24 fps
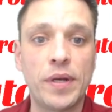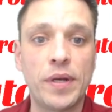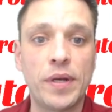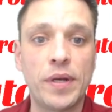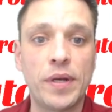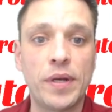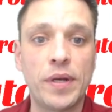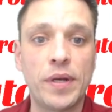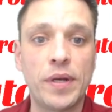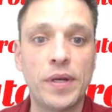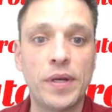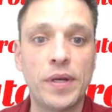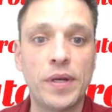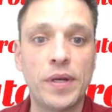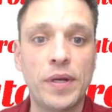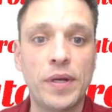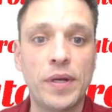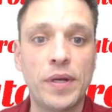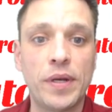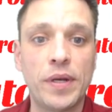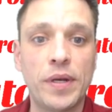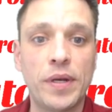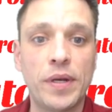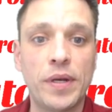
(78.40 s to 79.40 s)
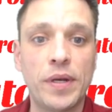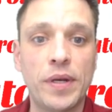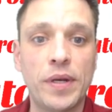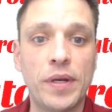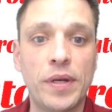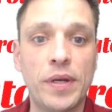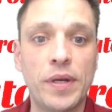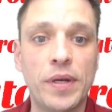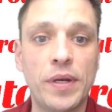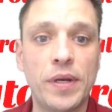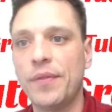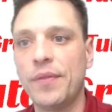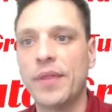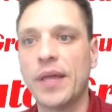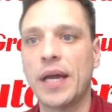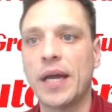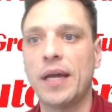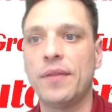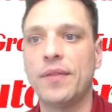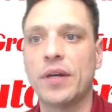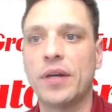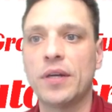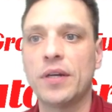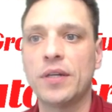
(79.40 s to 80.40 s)
Now keep in mind
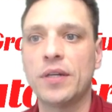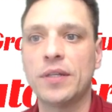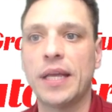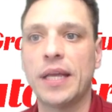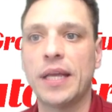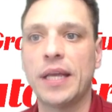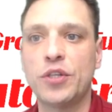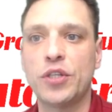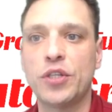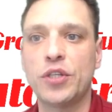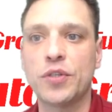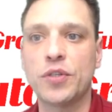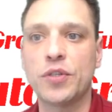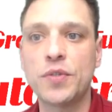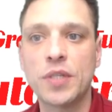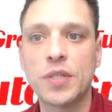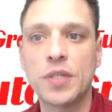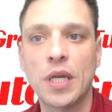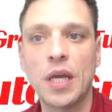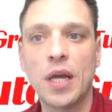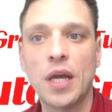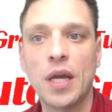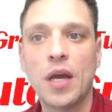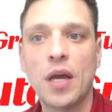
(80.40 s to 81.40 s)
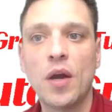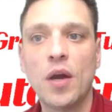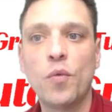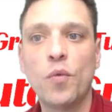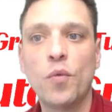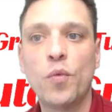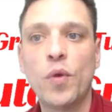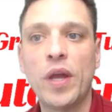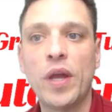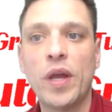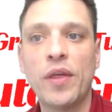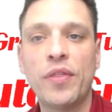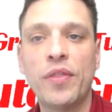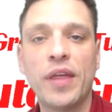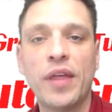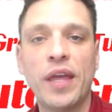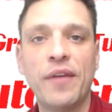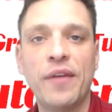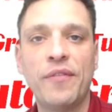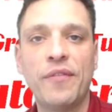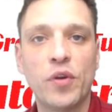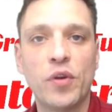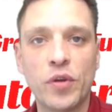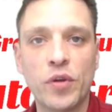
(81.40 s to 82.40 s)
that there are issues with,
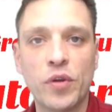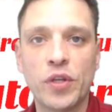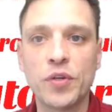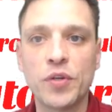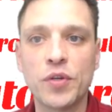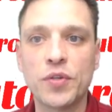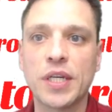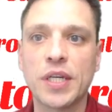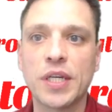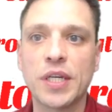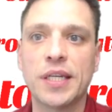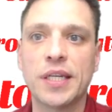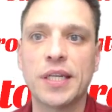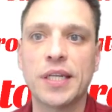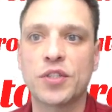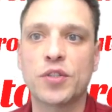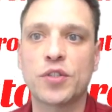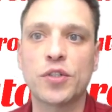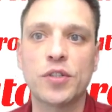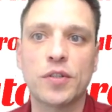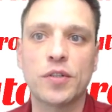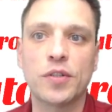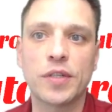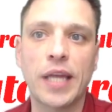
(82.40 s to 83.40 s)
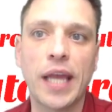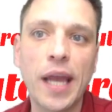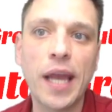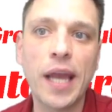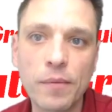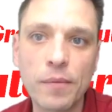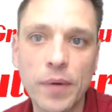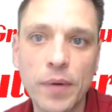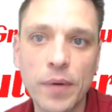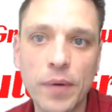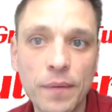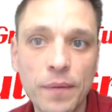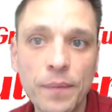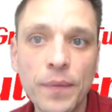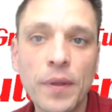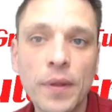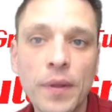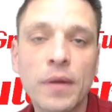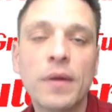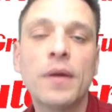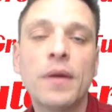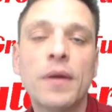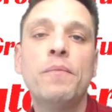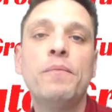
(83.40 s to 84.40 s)
if you're using an external camera,
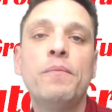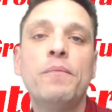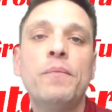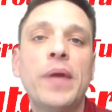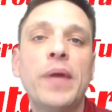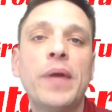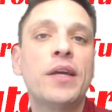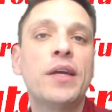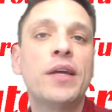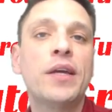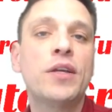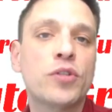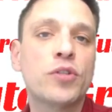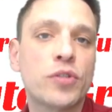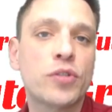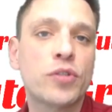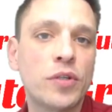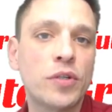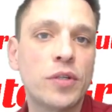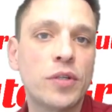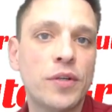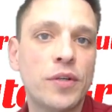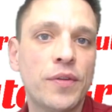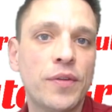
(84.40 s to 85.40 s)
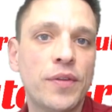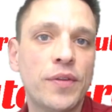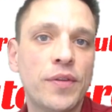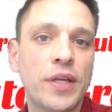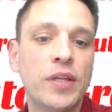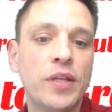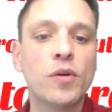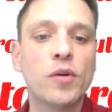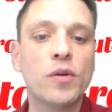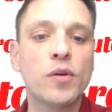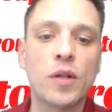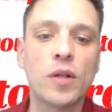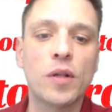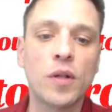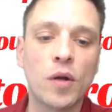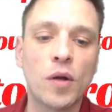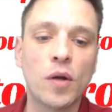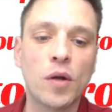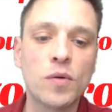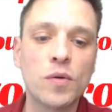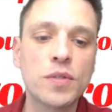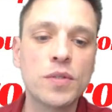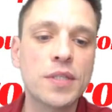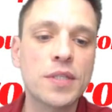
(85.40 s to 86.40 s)
make sure that you
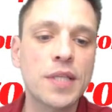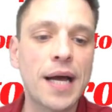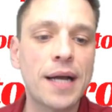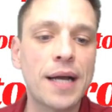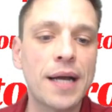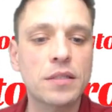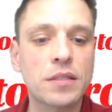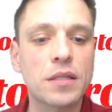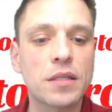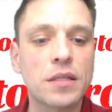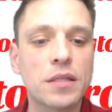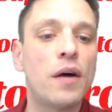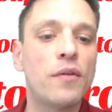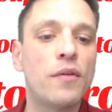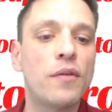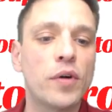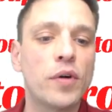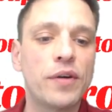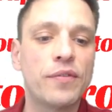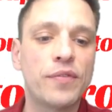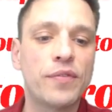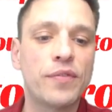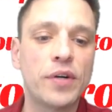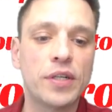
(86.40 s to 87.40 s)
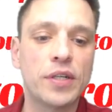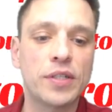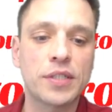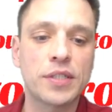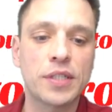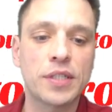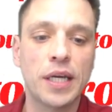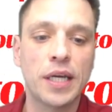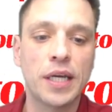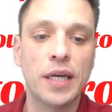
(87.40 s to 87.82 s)
close that software first.